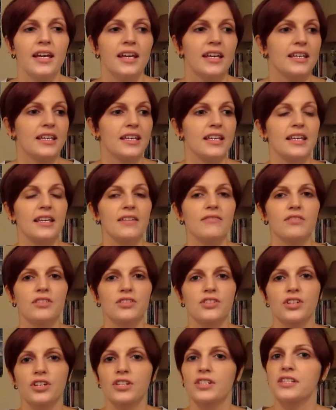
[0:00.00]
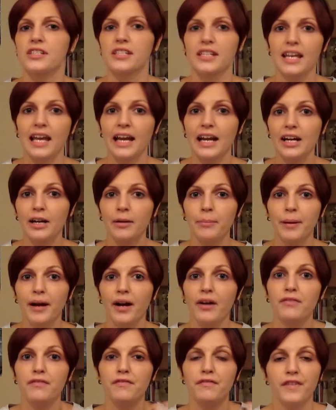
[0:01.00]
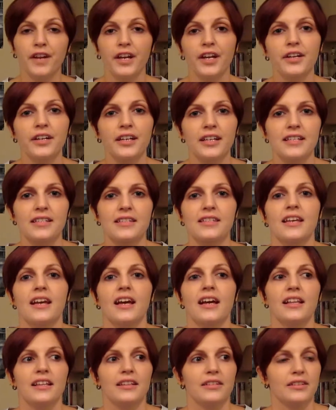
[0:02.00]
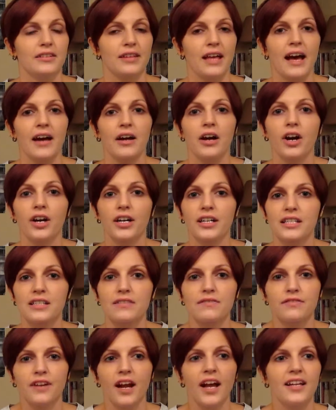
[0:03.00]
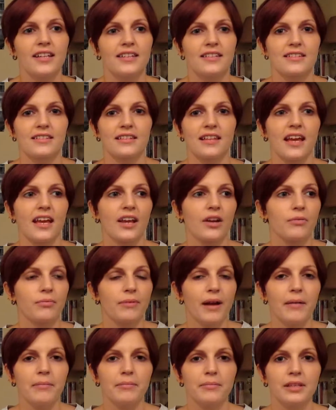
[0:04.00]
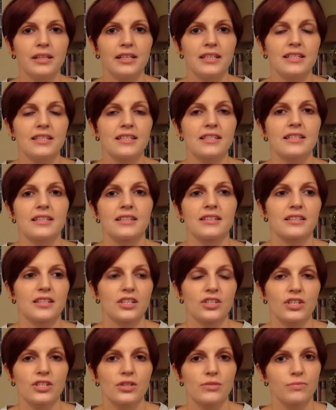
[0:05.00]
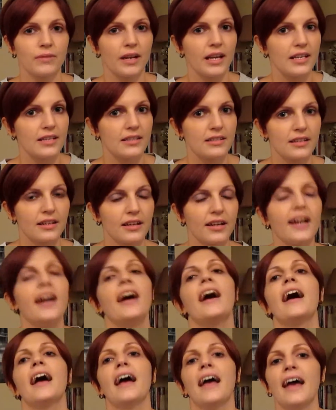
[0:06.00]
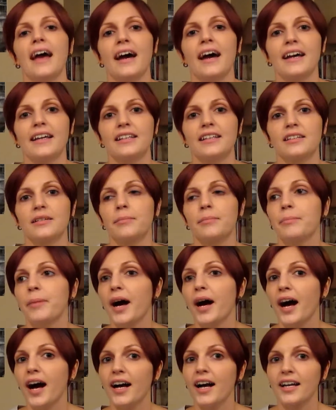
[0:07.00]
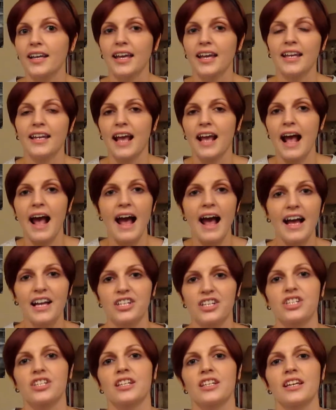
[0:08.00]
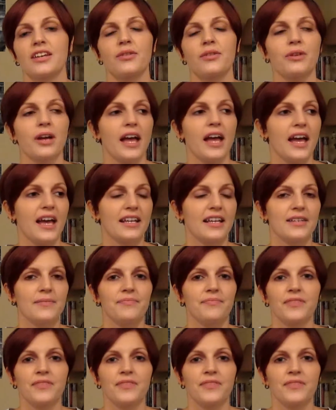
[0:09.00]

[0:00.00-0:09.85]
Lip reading: He even starts to care about fairies that are his friends, like gremlins such as Razor and Puck and Ash and